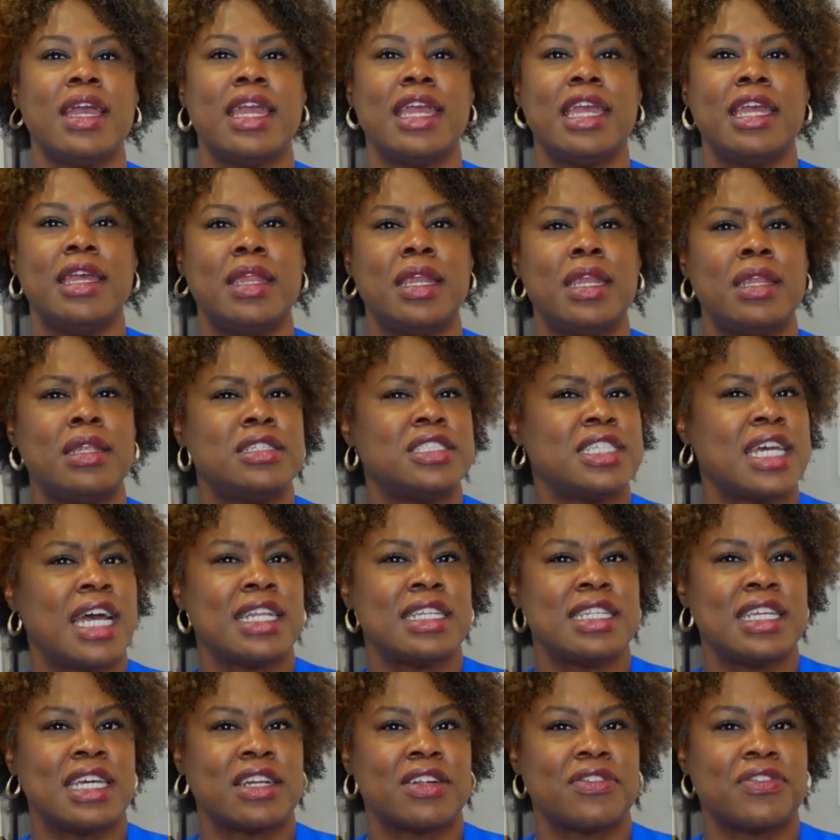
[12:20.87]
and
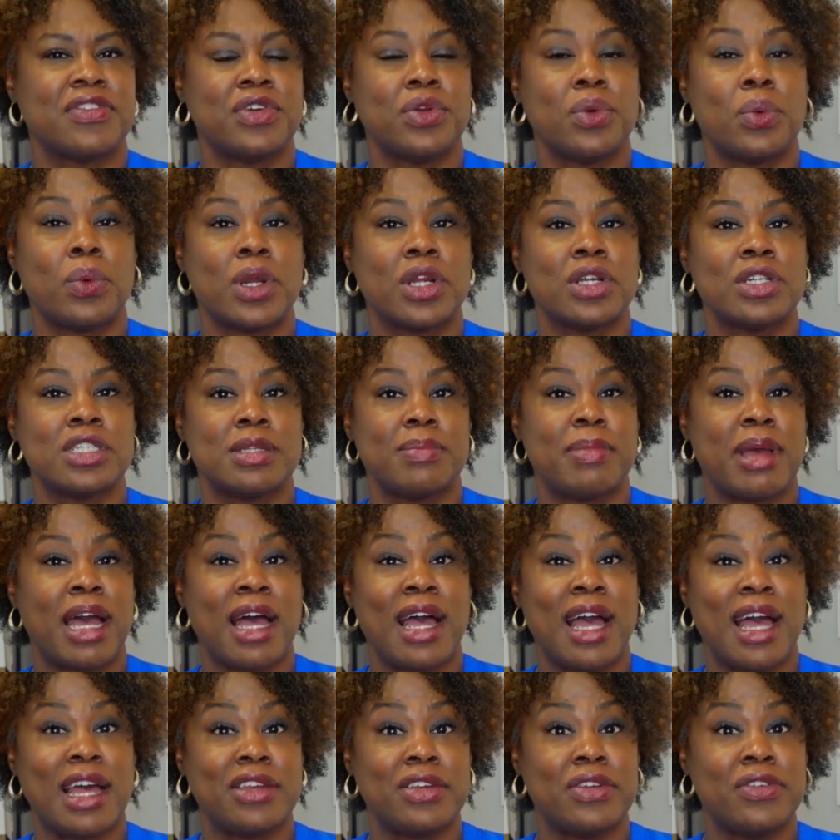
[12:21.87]
jot down a few words about
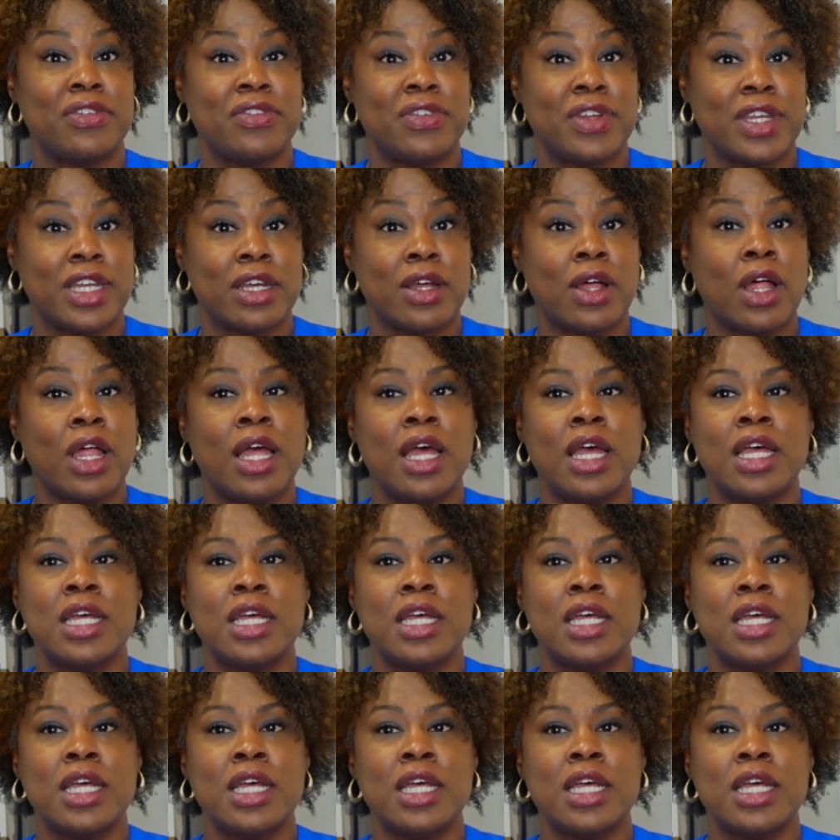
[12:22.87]
how you feel.